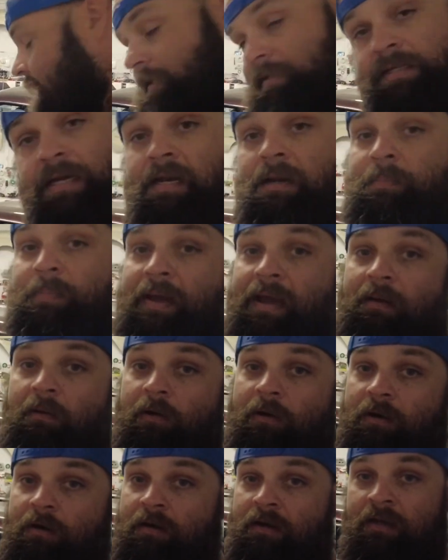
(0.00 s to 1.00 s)
ton of
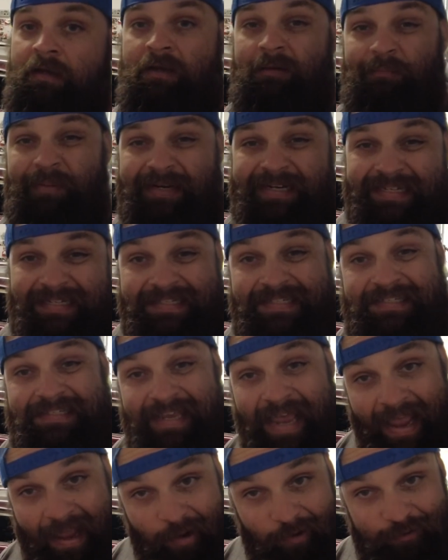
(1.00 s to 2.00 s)
power, but it
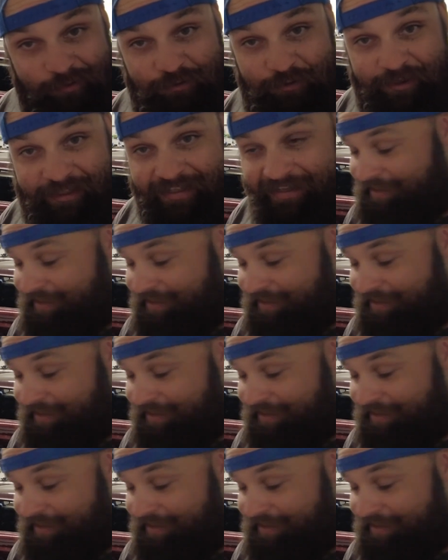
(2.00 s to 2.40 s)
sounds really